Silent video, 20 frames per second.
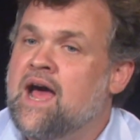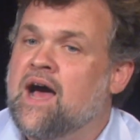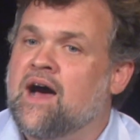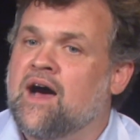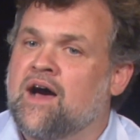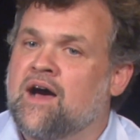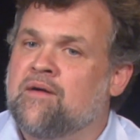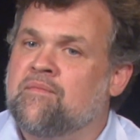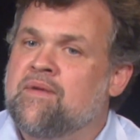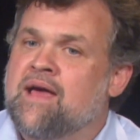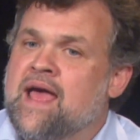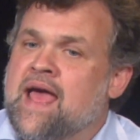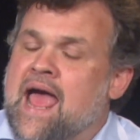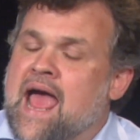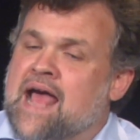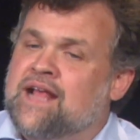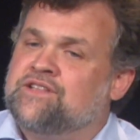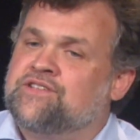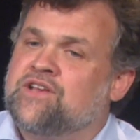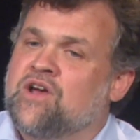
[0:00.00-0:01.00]

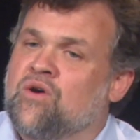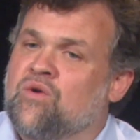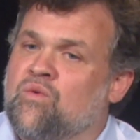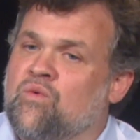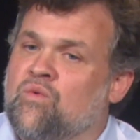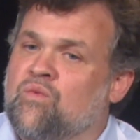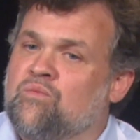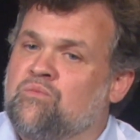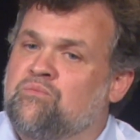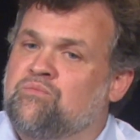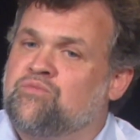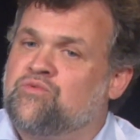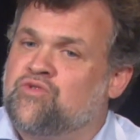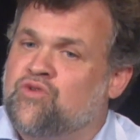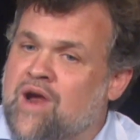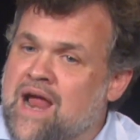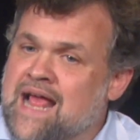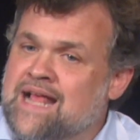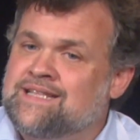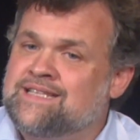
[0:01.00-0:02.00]
And so
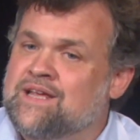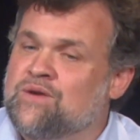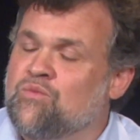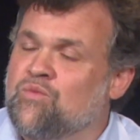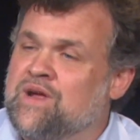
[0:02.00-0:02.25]
transit,